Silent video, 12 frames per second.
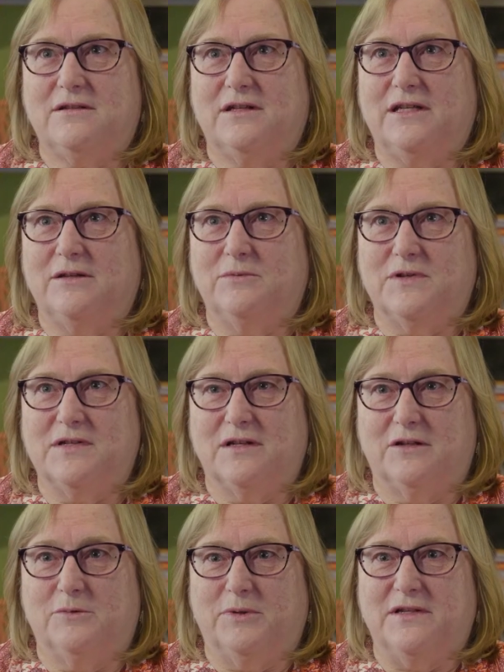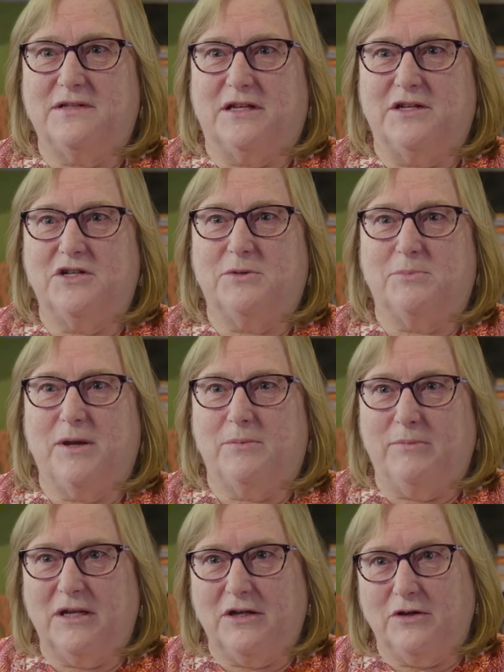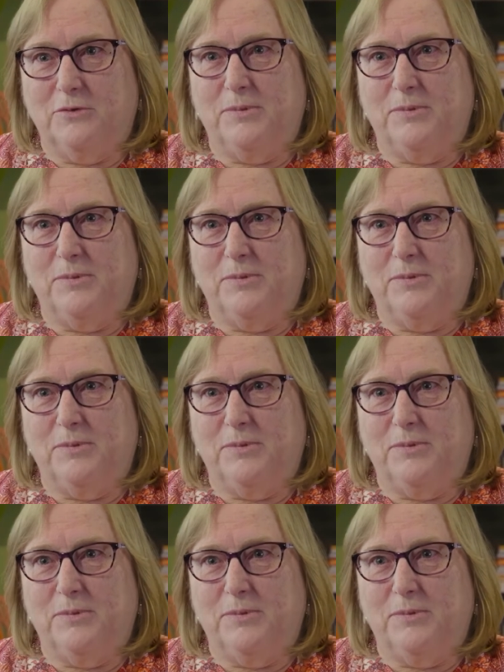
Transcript: he was a little bit skittish about meeting new